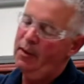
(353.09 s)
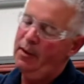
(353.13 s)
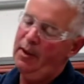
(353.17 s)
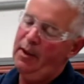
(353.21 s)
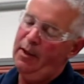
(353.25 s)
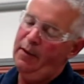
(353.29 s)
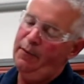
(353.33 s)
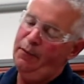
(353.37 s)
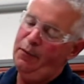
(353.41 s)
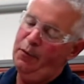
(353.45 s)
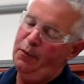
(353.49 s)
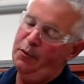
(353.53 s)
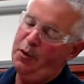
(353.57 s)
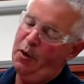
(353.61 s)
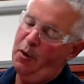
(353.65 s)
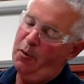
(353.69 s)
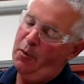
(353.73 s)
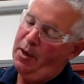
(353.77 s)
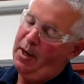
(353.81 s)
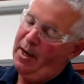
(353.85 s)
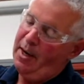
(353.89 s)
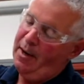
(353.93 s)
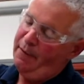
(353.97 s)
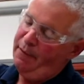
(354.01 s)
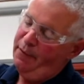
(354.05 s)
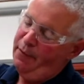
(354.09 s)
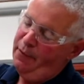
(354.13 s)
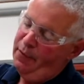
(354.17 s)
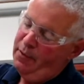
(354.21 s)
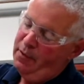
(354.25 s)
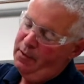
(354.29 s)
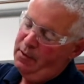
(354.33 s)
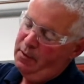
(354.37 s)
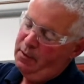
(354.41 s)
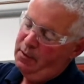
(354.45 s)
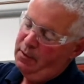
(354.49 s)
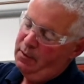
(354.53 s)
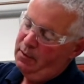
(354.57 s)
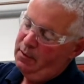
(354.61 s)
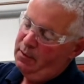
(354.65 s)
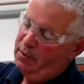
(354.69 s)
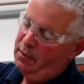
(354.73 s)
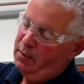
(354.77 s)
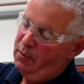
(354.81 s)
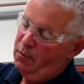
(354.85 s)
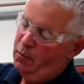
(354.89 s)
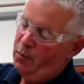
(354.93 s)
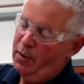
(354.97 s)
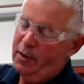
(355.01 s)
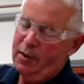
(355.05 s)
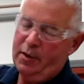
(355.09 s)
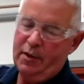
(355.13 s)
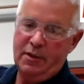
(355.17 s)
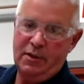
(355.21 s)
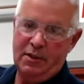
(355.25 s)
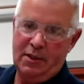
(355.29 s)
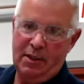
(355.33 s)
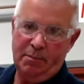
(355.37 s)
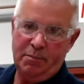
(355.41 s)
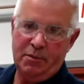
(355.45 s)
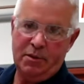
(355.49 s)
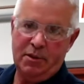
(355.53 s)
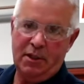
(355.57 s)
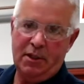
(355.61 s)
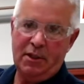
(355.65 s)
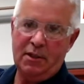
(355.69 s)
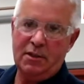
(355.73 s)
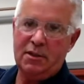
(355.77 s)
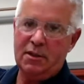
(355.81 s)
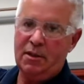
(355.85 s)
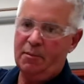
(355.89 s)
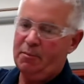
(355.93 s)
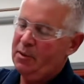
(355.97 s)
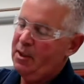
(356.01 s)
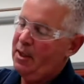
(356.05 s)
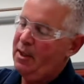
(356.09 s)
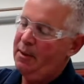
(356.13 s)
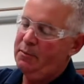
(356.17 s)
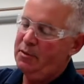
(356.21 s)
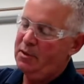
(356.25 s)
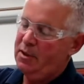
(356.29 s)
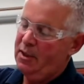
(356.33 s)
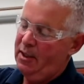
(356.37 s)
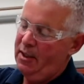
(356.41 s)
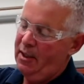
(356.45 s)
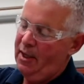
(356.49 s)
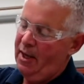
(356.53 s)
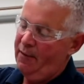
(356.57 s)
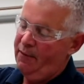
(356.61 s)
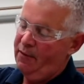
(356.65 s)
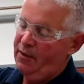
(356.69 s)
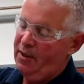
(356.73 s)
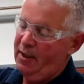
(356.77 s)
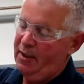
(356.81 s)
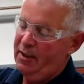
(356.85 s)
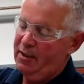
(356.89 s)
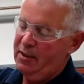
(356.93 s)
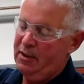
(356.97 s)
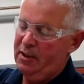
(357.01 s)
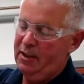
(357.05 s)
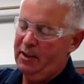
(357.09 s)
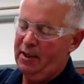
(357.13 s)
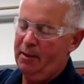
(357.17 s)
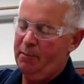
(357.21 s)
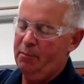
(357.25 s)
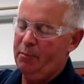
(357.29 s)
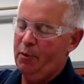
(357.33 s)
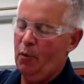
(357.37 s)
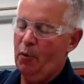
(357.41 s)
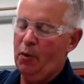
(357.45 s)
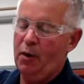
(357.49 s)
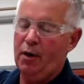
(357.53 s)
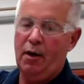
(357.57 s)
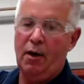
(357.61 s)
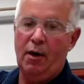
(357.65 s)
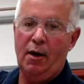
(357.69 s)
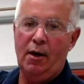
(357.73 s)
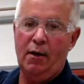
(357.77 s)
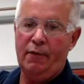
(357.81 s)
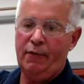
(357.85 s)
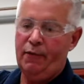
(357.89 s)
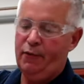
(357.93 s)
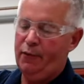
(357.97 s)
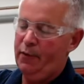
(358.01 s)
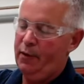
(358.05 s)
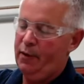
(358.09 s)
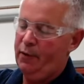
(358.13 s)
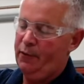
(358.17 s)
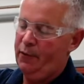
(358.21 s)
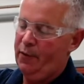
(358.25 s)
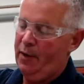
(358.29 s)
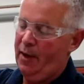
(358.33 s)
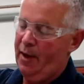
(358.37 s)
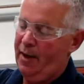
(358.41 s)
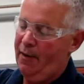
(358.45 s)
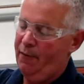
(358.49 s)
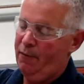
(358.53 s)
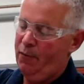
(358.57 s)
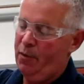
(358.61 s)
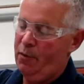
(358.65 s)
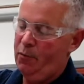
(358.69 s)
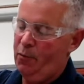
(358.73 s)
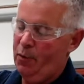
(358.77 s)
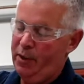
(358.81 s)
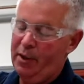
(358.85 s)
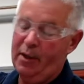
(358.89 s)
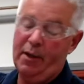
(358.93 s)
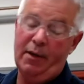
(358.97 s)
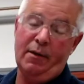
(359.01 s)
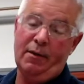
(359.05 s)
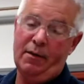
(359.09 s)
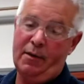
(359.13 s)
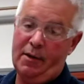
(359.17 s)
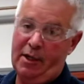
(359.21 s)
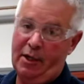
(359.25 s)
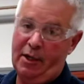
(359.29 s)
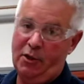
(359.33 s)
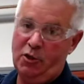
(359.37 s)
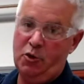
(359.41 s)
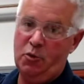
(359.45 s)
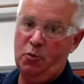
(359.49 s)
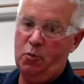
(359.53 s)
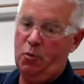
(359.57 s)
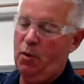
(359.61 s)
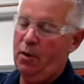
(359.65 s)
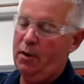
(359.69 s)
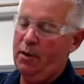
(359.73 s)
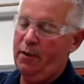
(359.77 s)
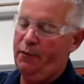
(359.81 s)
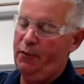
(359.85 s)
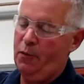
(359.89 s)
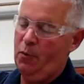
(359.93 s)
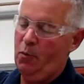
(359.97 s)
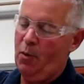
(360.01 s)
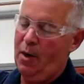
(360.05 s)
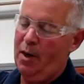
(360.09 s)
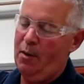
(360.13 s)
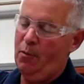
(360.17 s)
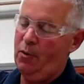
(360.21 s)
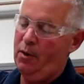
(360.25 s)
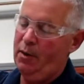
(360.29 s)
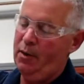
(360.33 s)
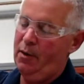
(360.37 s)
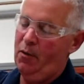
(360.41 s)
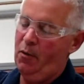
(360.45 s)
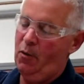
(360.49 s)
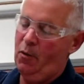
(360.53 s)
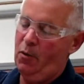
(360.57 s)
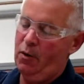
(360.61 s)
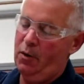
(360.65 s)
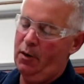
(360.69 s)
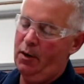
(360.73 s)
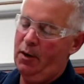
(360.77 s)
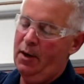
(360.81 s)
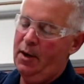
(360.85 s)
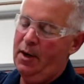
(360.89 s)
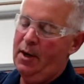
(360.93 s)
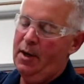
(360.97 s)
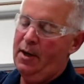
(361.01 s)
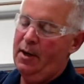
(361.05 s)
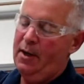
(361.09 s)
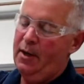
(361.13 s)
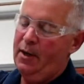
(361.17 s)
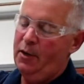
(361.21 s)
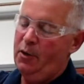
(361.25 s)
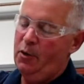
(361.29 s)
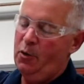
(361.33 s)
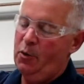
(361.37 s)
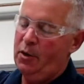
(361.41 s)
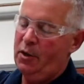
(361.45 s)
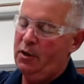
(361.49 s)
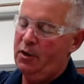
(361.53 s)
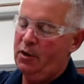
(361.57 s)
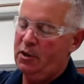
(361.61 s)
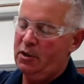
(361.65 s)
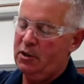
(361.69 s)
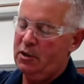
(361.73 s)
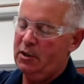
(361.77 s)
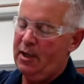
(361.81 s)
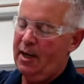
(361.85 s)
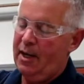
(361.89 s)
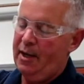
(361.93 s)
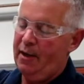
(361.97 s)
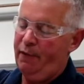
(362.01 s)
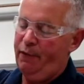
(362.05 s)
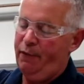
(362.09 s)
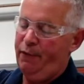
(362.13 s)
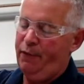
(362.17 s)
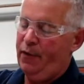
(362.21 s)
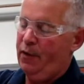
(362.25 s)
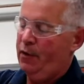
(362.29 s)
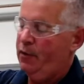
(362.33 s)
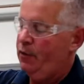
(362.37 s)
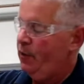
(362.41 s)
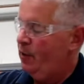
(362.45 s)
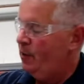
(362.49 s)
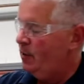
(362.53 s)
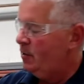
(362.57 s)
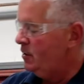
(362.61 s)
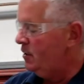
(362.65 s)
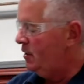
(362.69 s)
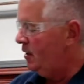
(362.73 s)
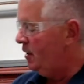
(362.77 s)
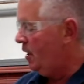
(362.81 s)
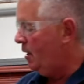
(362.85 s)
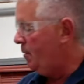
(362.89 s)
If you don't have one of these dipsticks, sometimes they have a tendency to get broken off. If you have one, we can get you one if you want one, or you can just kind of fill this thing